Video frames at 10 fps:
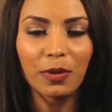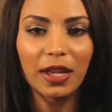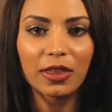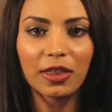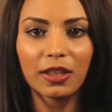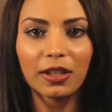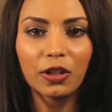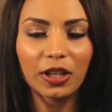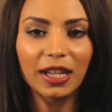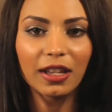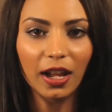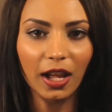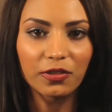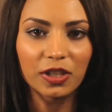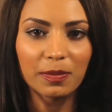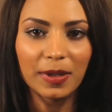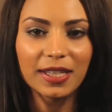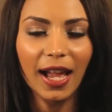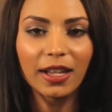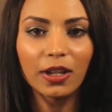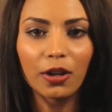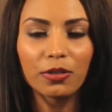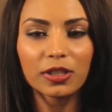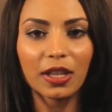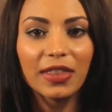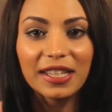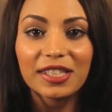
with looking like I've just been tangoed, and this